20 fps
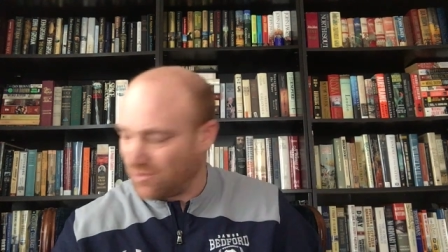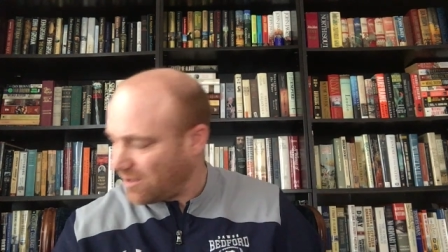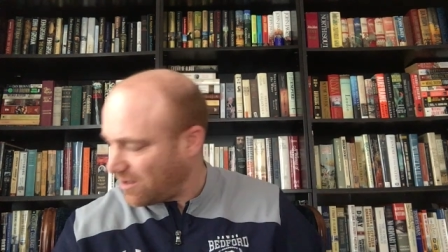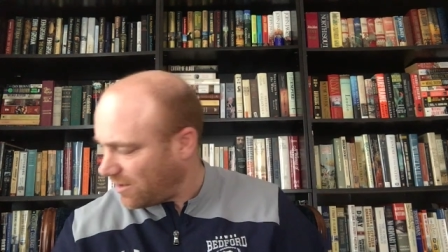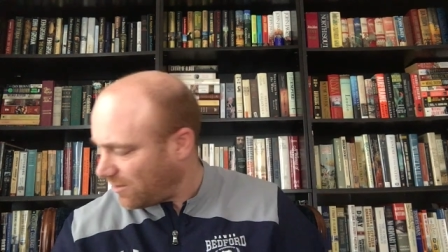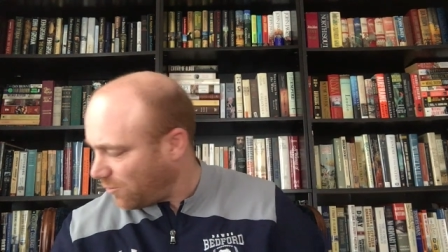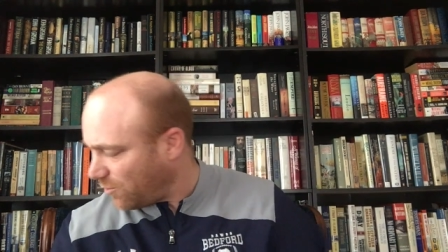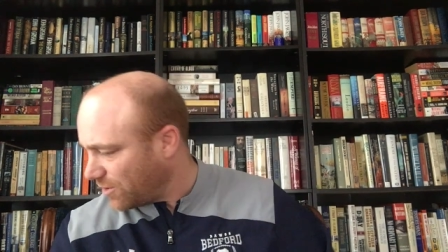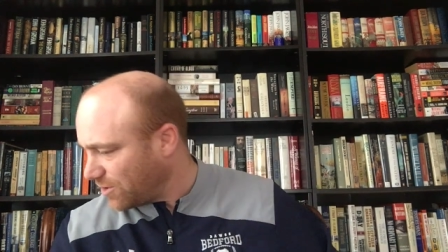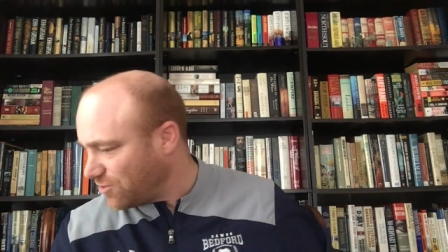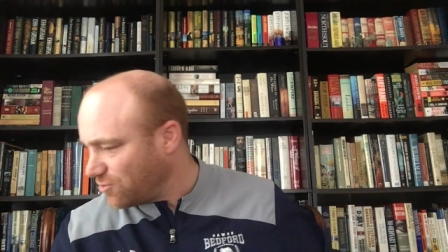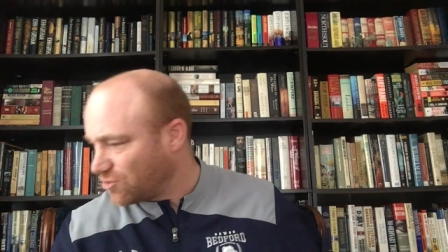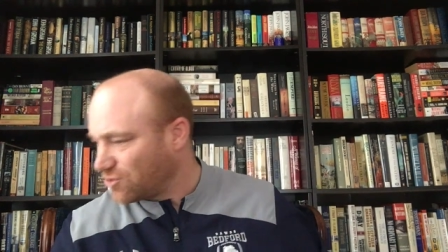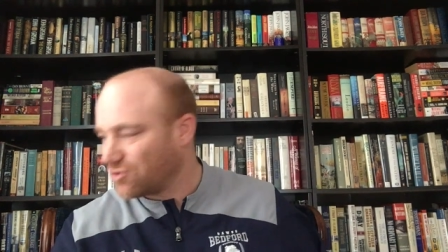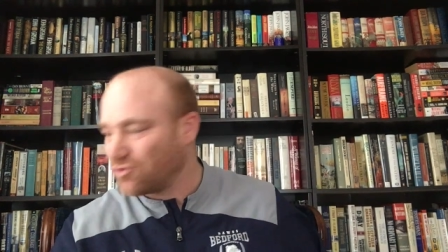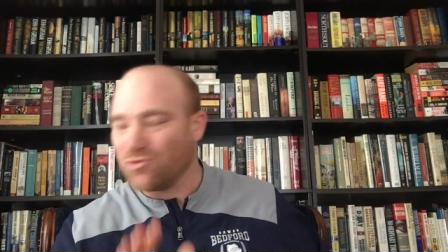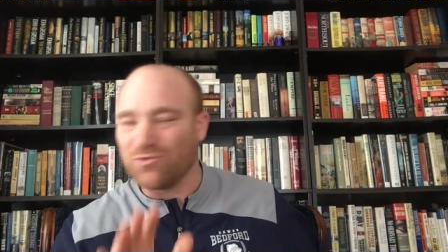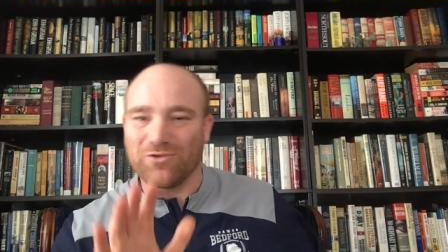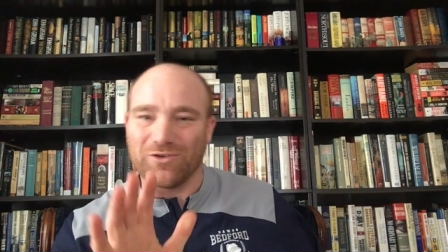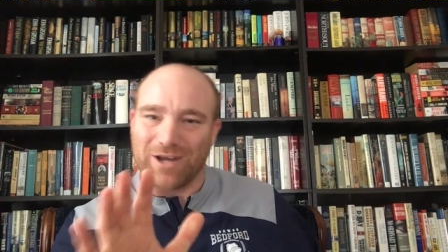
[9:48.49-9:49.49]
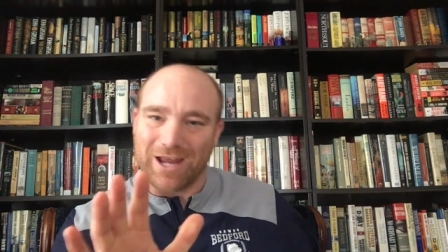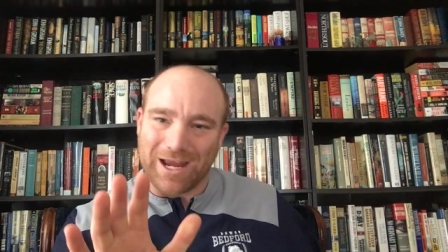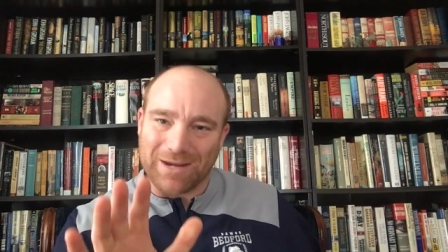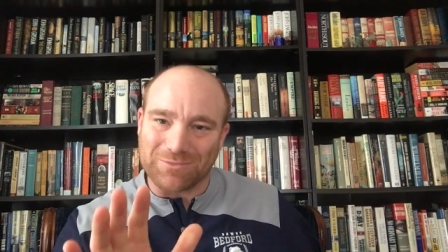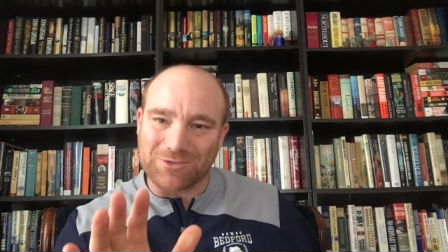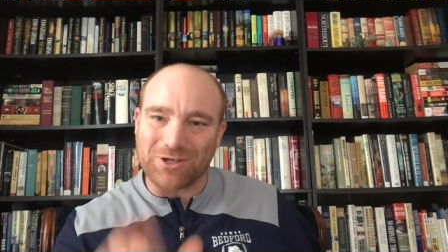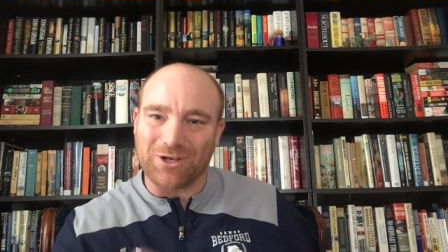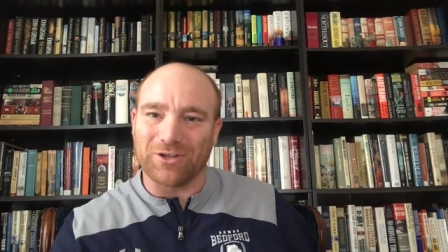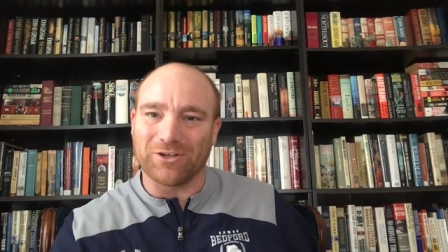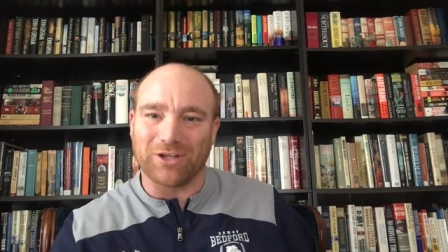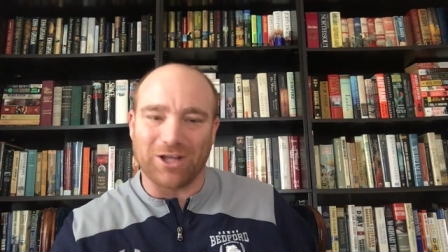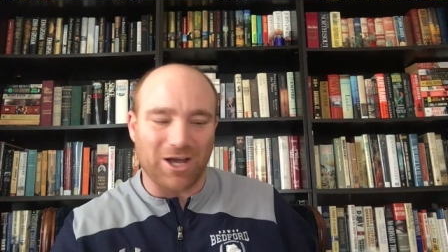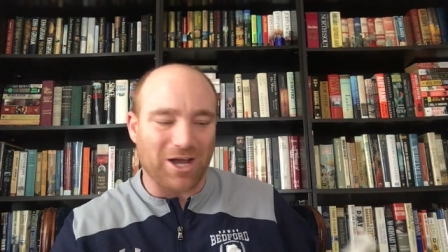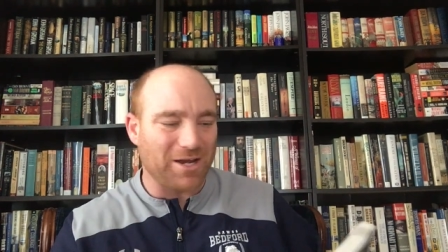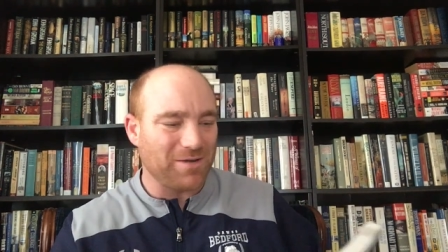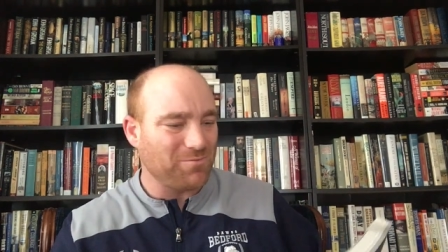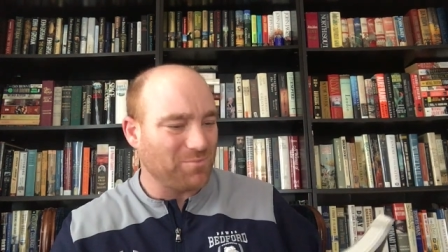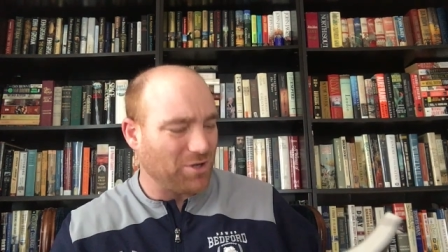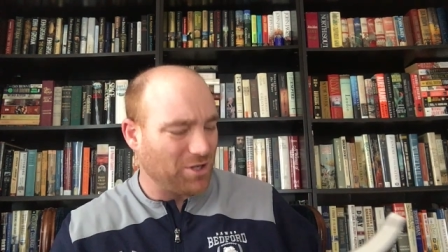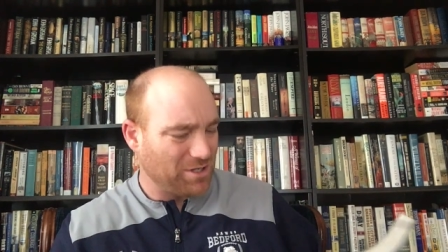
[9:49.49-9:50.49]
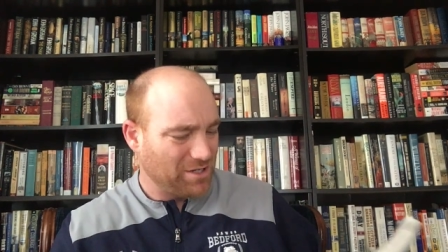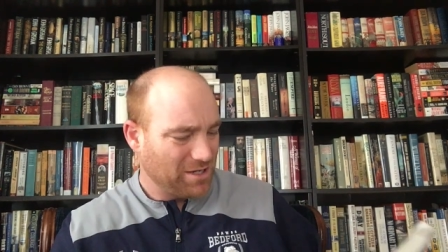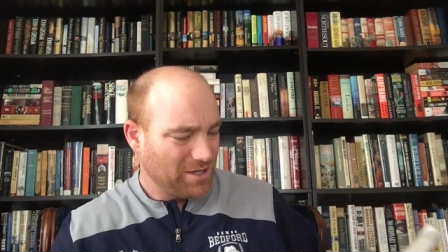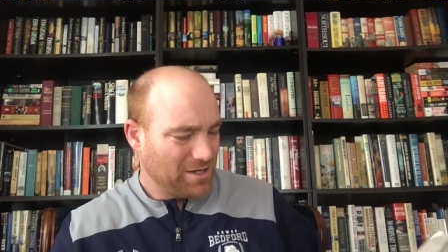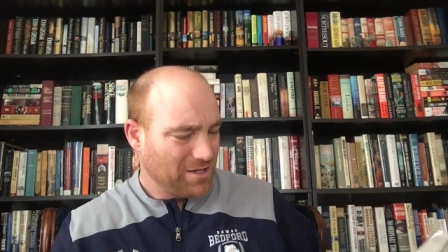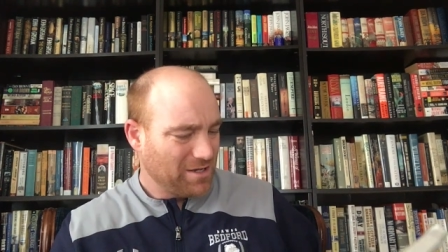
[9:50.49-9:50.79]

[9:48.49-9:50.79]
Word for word: I don't want to use student names online, but,